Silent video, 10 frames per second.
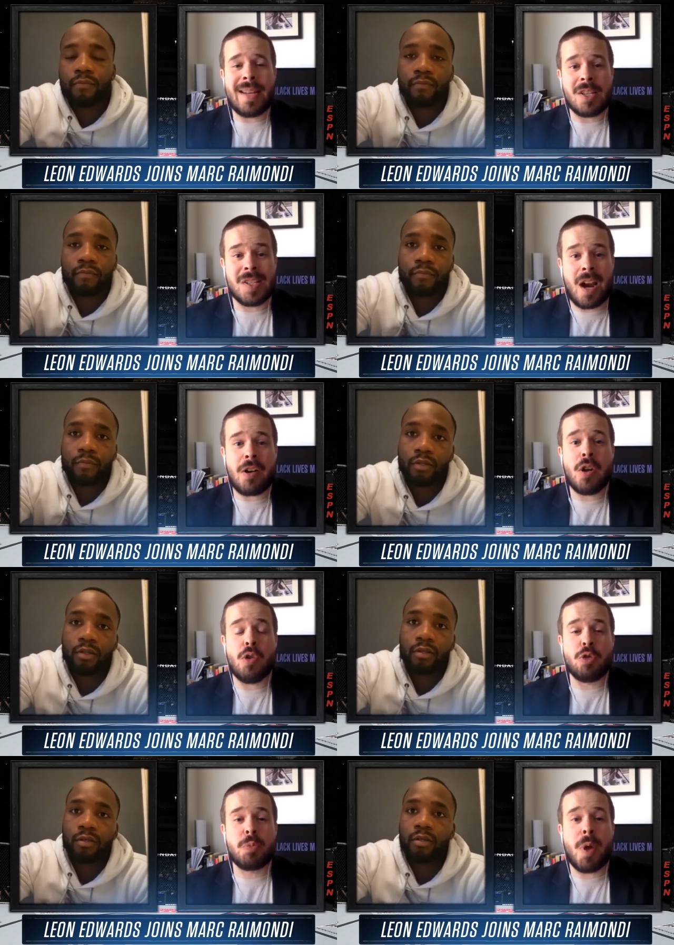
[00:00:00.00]
Speaker 1: ideal
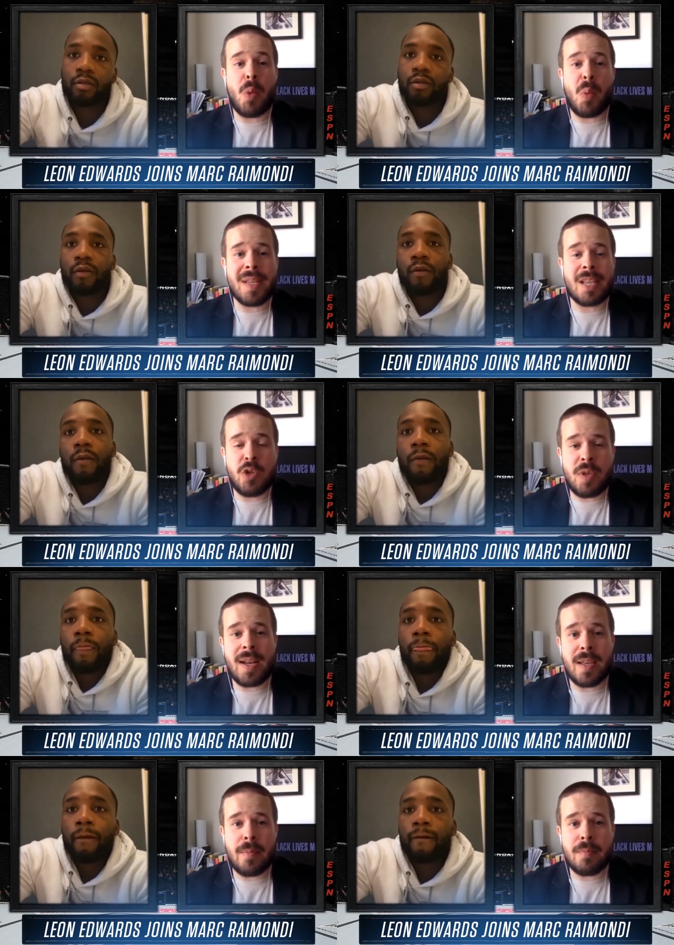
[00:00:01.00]
scenario, Usman wins and you
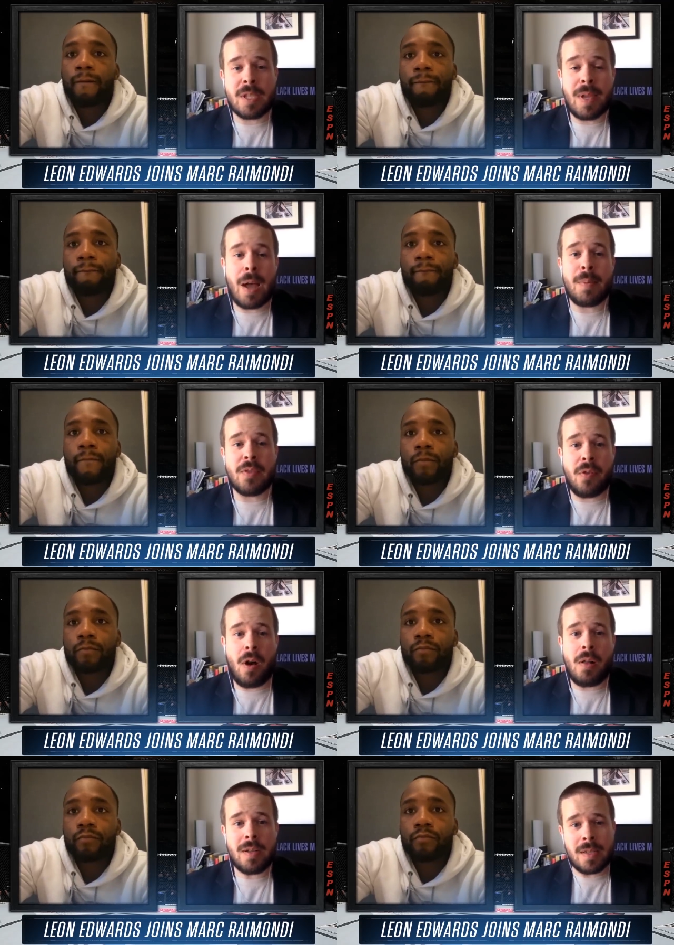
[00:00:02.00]
get him sometime in the
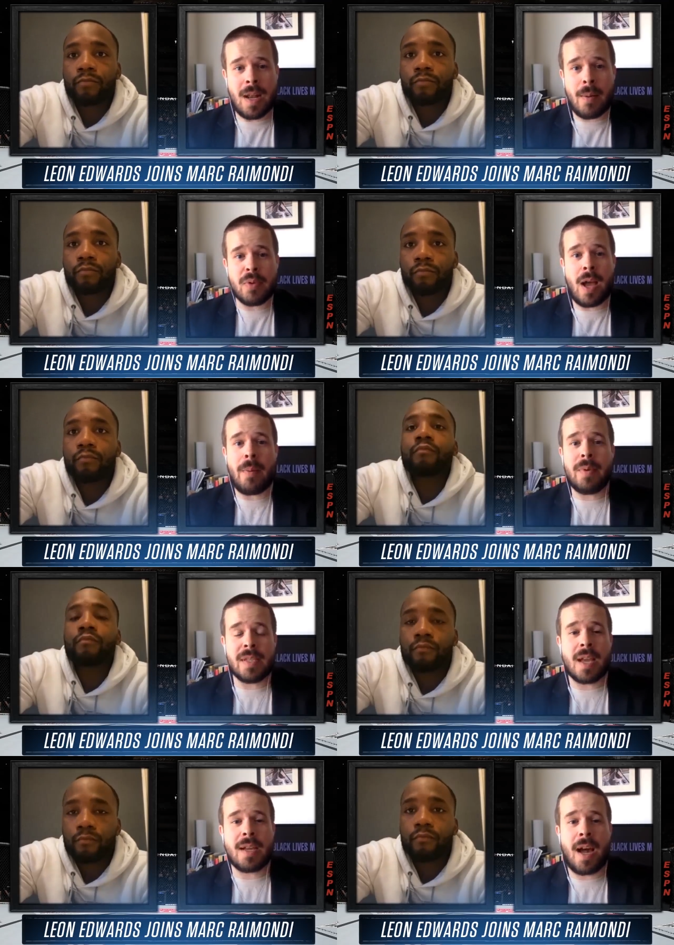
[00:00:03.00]
fall in, in Abu Dhabi.
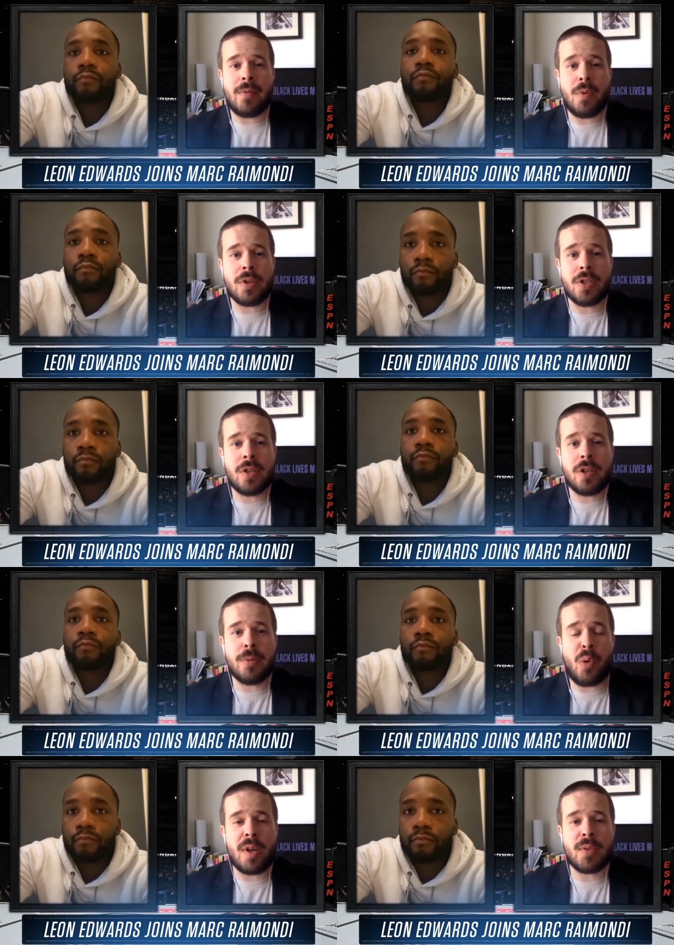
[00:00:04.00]
Is that kind of what you're
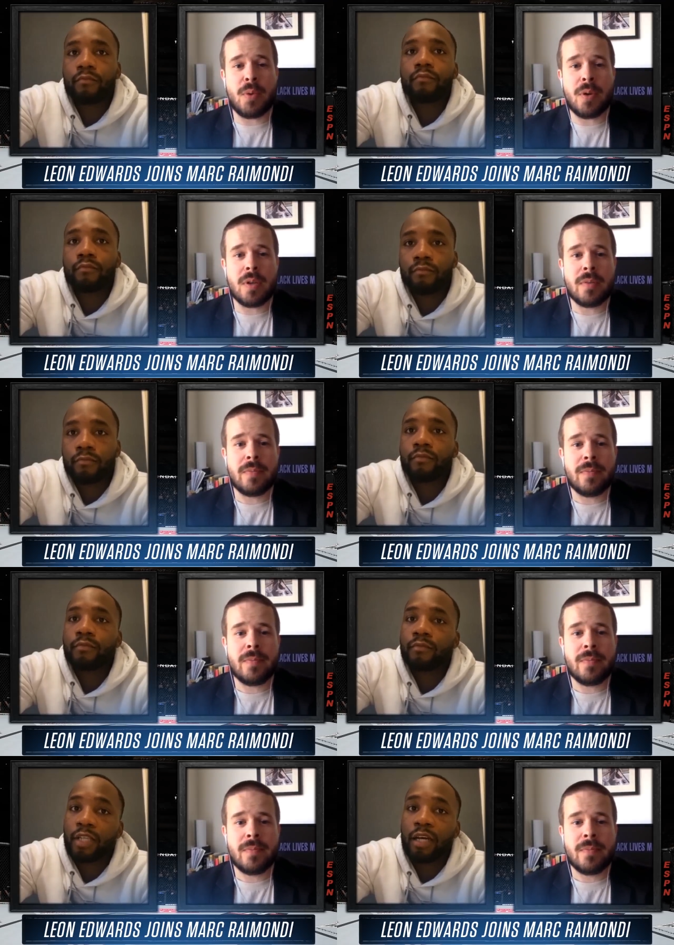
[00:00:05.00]
you're pointing toward?
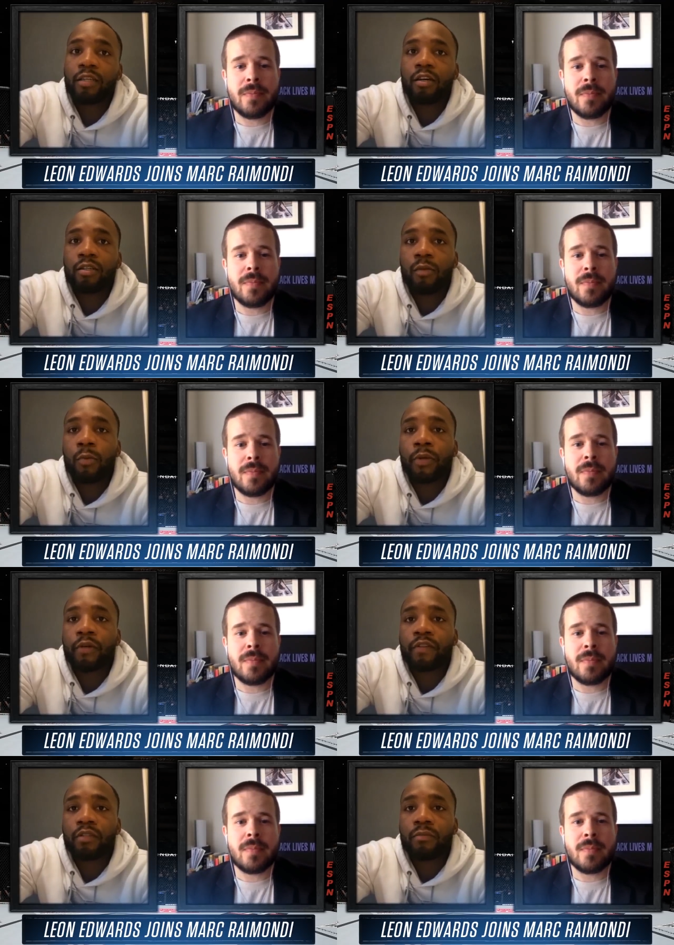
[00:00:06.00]
Speaker 2: that that that would be
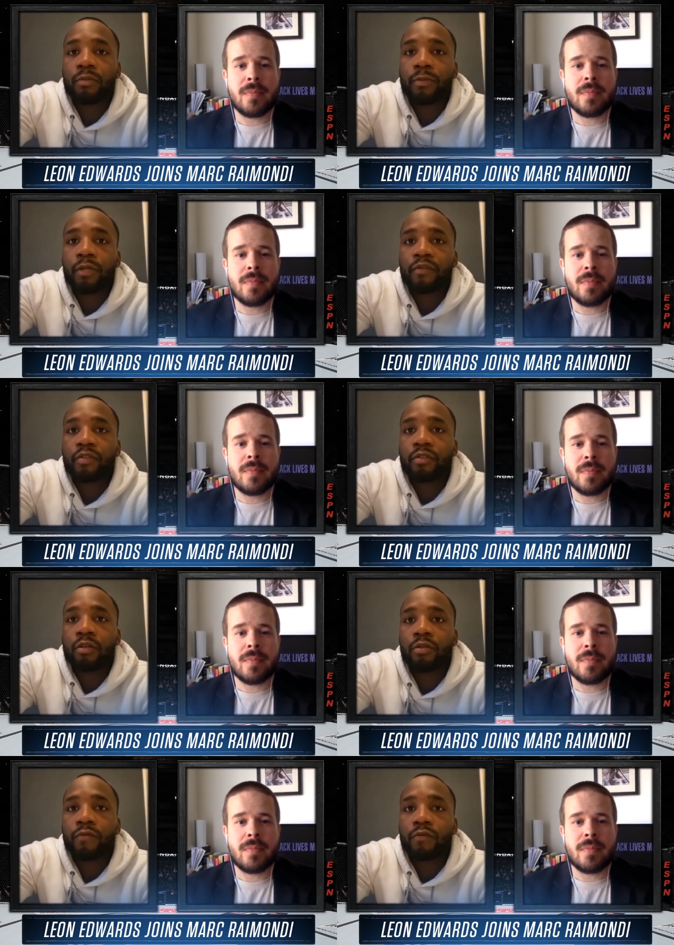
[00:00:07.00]
perfect. That'd be the perfect
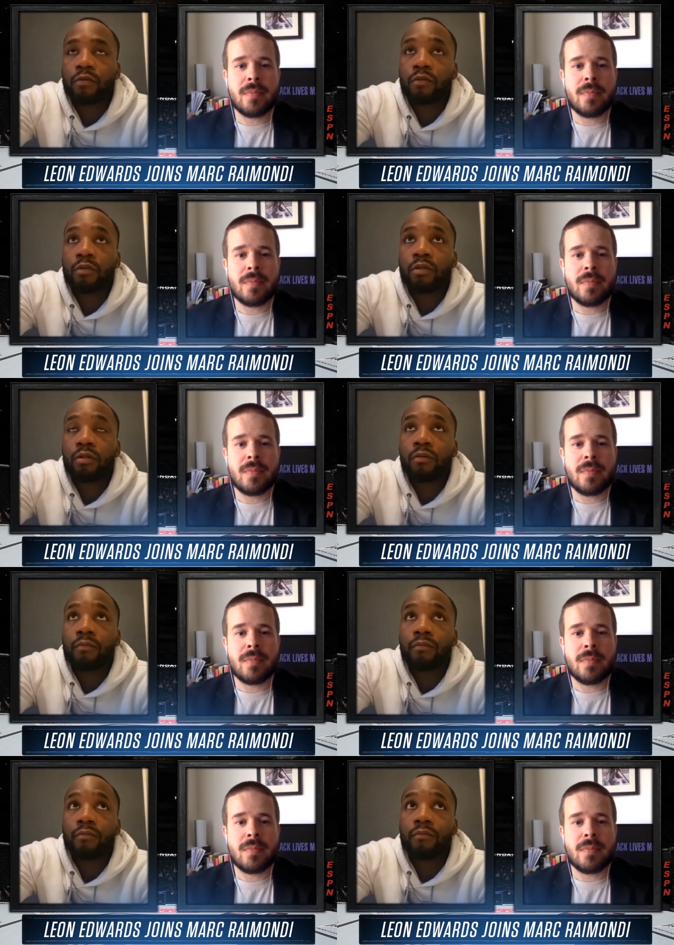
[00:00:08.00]
scenario for
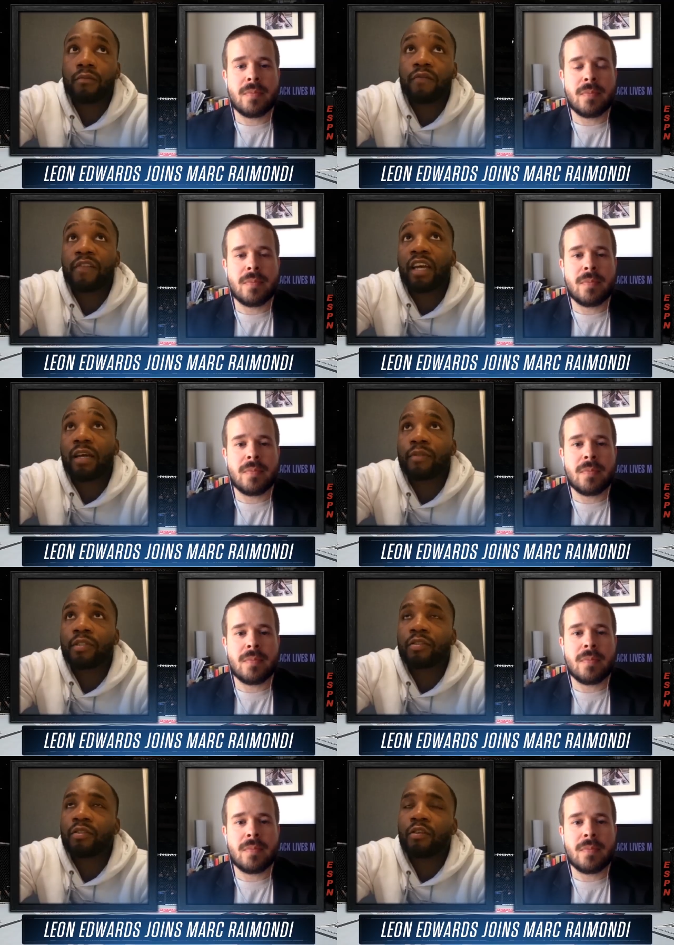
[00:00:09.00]
um if that
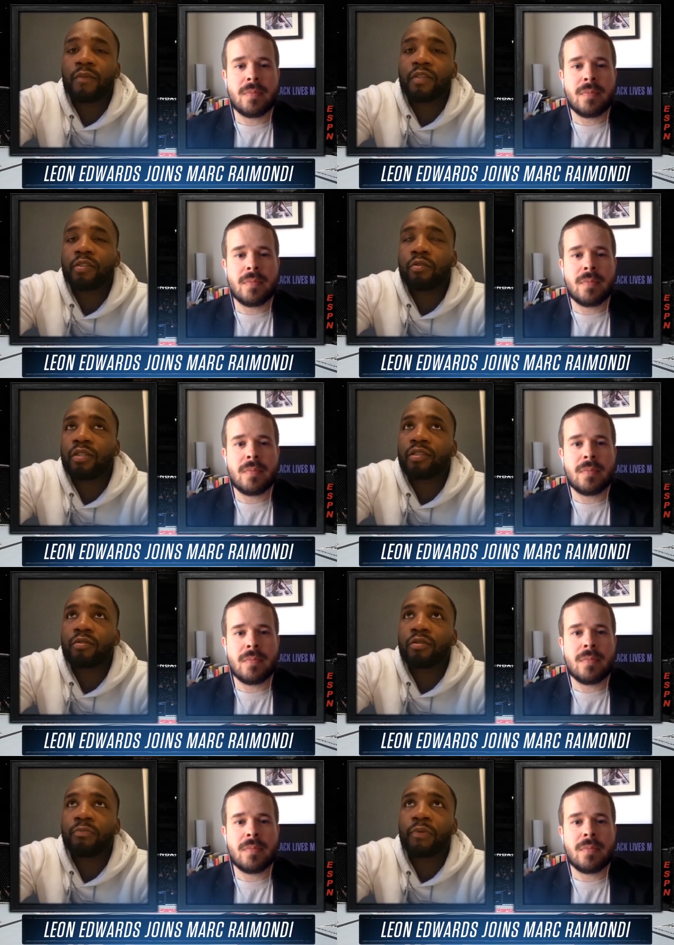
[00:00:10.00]
happens because I know if Masvidal wins,
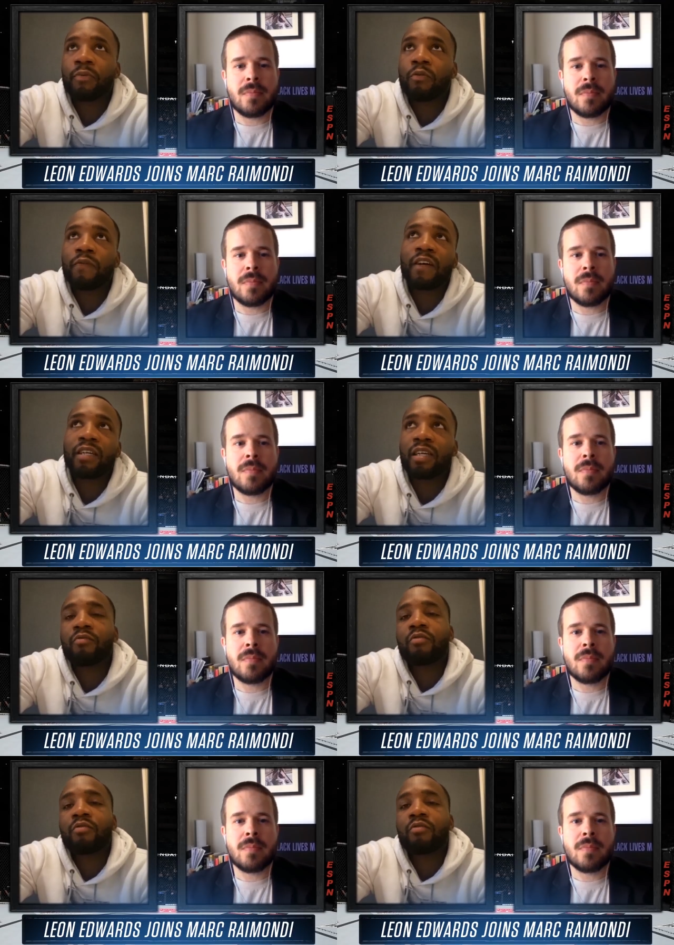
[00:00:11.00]
he, he probably won't fight now